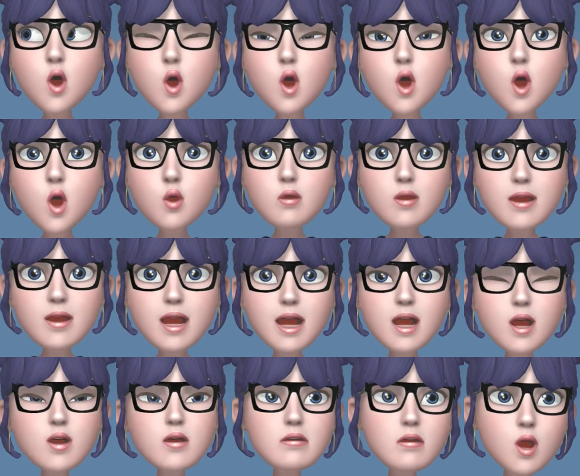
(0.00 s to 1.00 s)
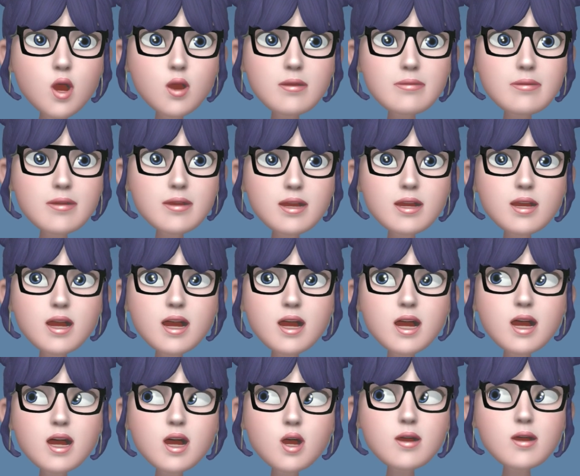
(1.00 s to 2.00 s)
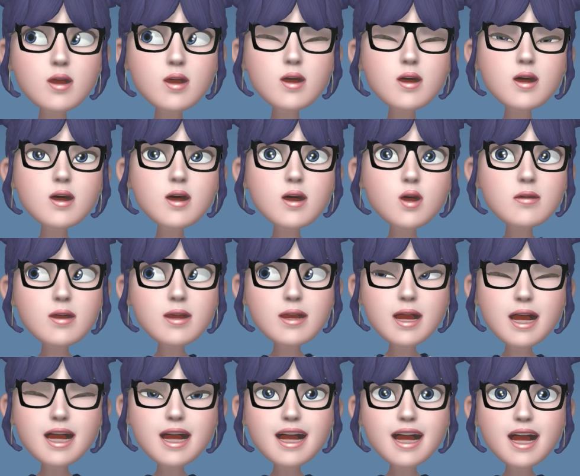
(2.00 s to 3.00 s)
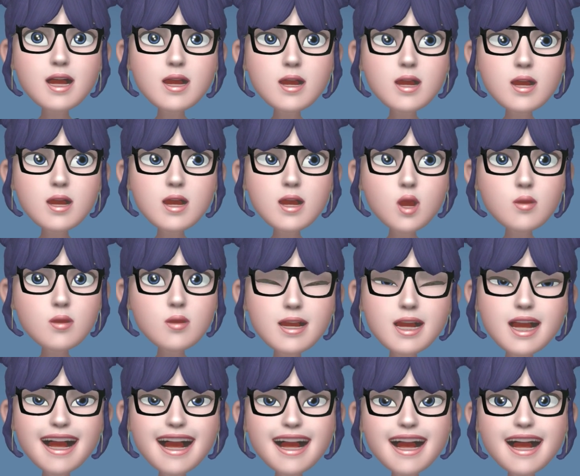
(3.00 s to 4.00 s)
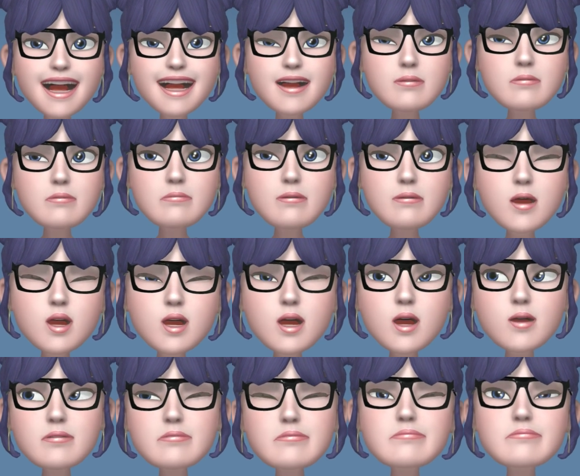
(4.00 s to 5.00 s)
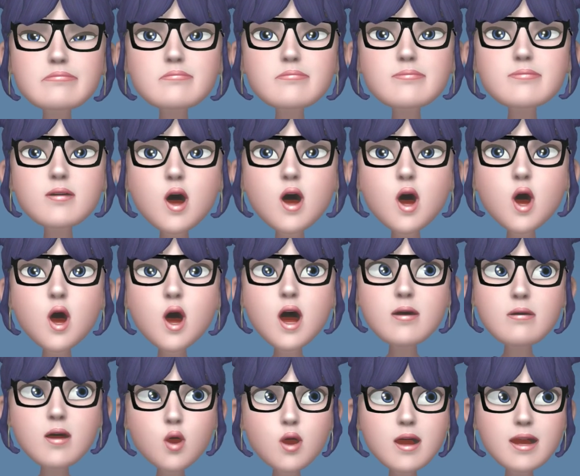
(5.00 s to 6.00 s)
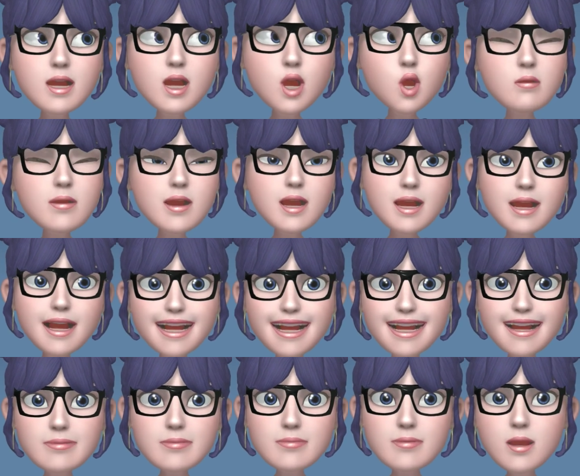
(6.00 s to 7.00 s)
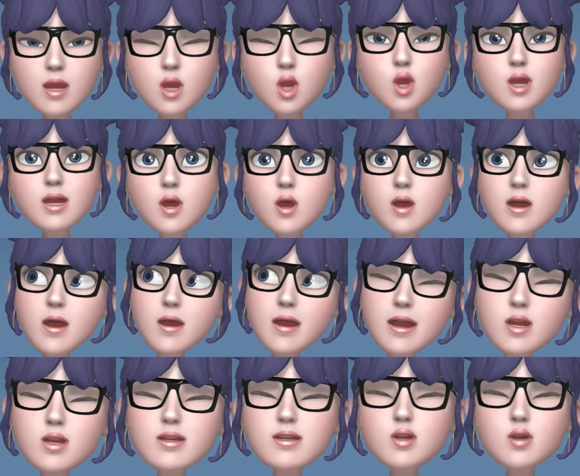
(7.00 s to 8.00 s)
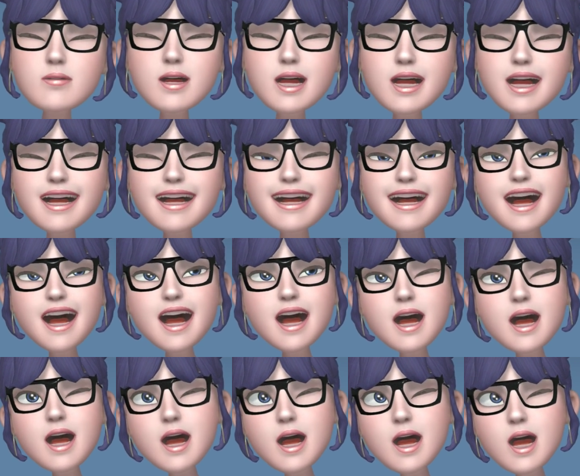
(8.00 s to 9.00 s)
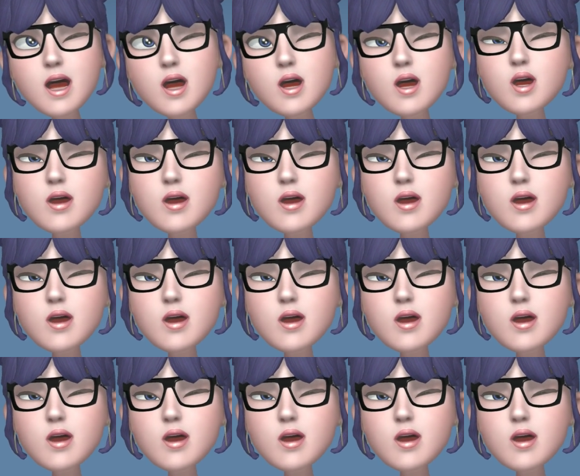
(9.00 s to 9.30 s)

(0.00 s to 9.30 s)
I would take a Klonopin, and I would take it, but it would also help me to sleep. So I was using it for my anxiety,